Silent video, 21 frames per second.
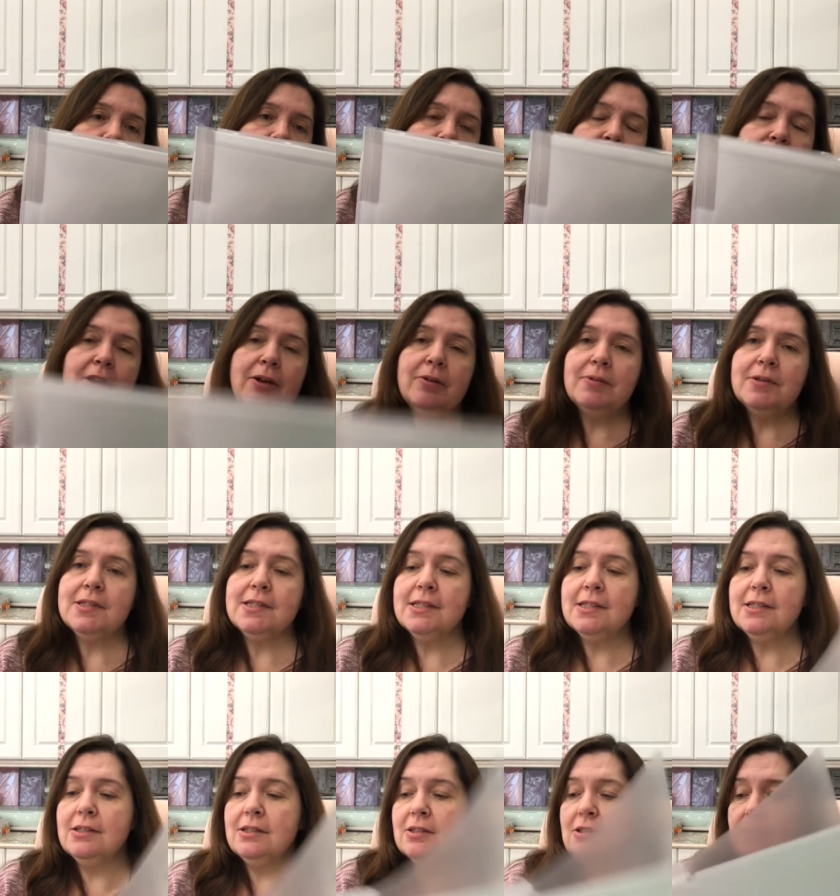when I was
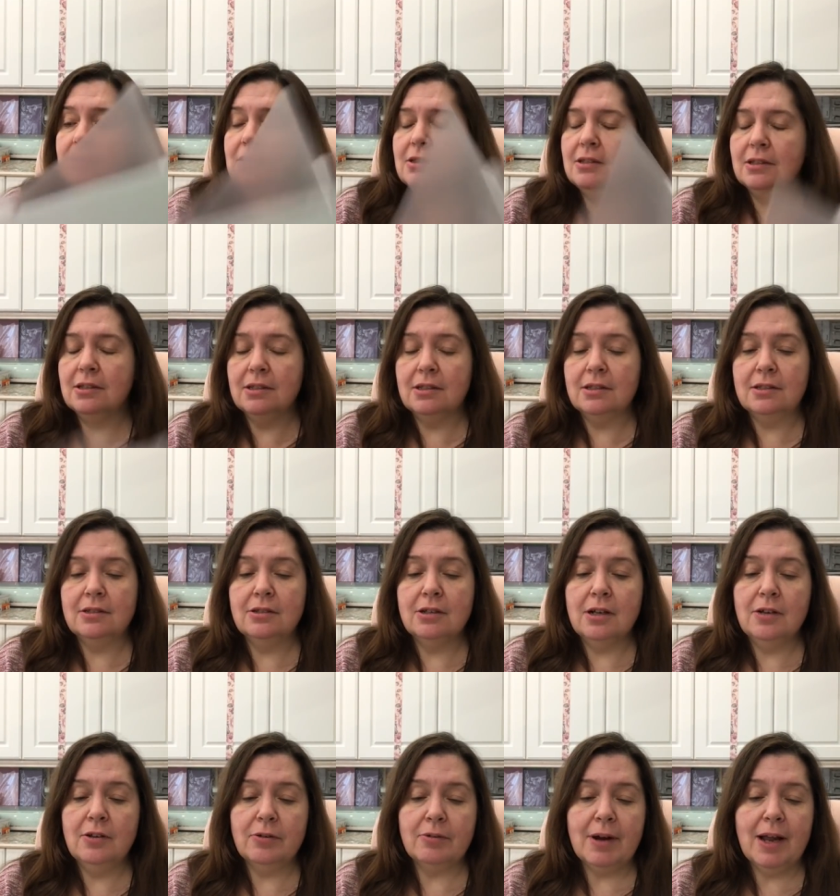in
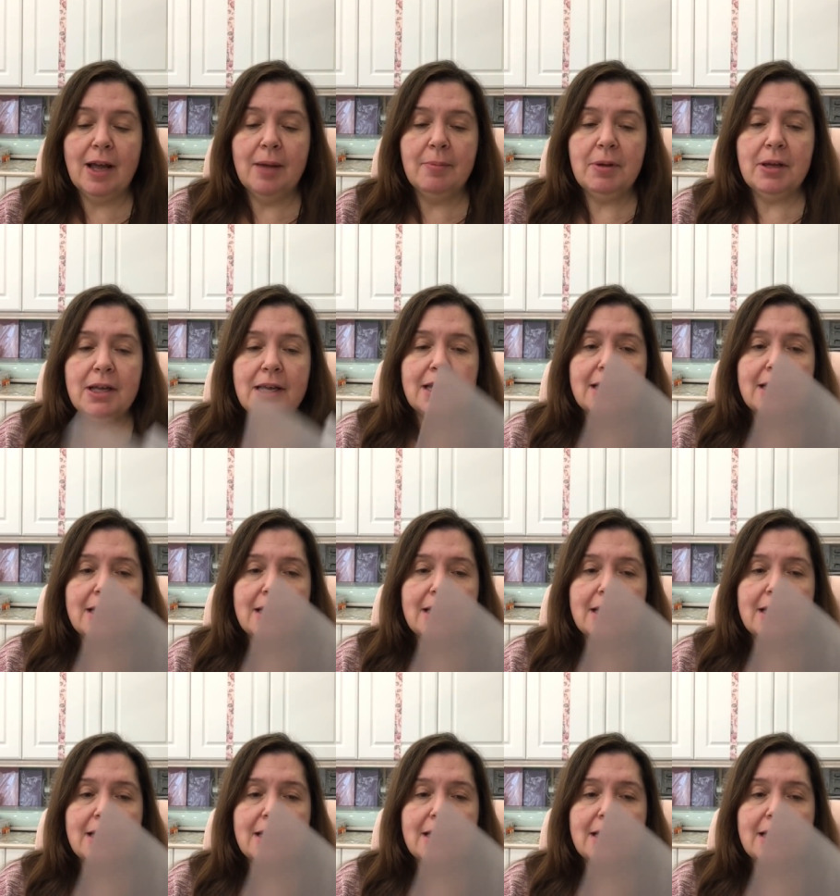Dollarama